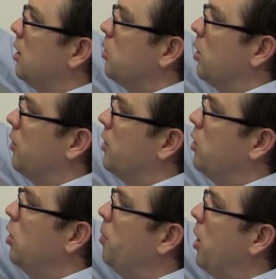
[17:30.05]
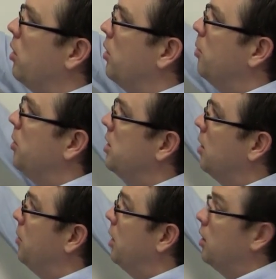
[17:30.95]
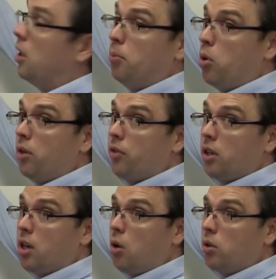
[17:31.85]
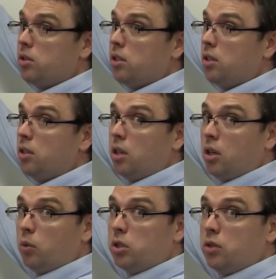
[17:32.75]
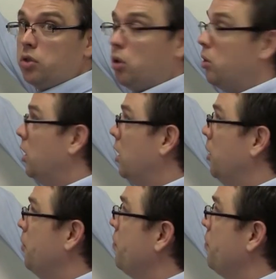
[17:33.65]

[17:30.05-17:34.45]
if they're not parallel, that means they meet at a point of concurrency, which I've shown here.